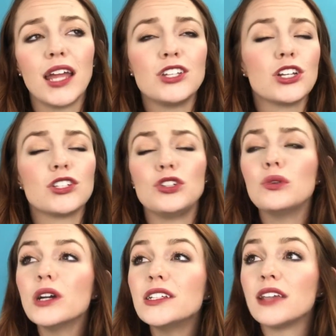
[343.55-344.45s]
And just,
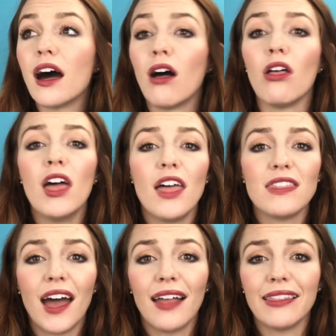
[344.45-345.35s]
you could tell
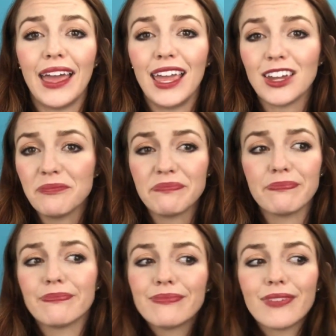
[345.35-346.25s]
that like
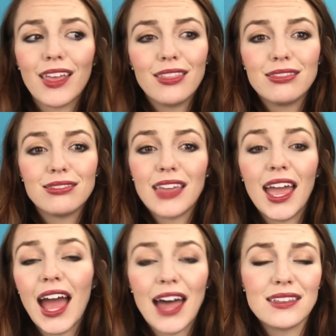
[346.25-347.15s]

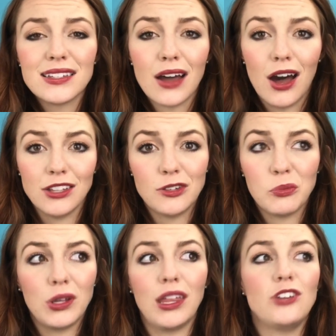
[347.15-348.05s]
they had this
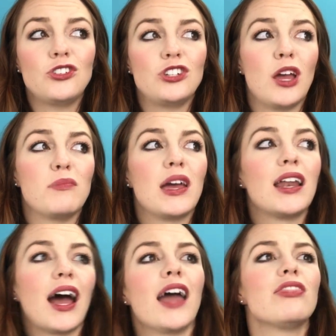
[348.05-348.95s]
awesome relationship.
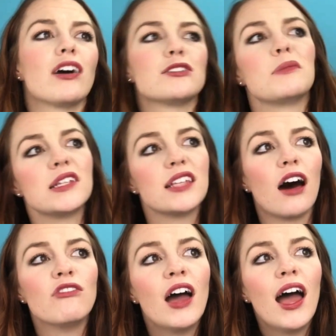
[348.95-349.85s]
And I thought to
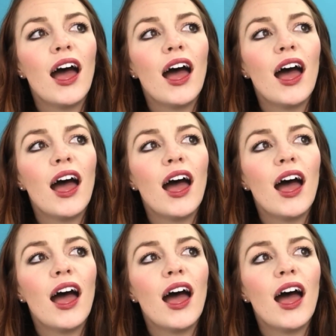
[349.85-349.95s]
myself,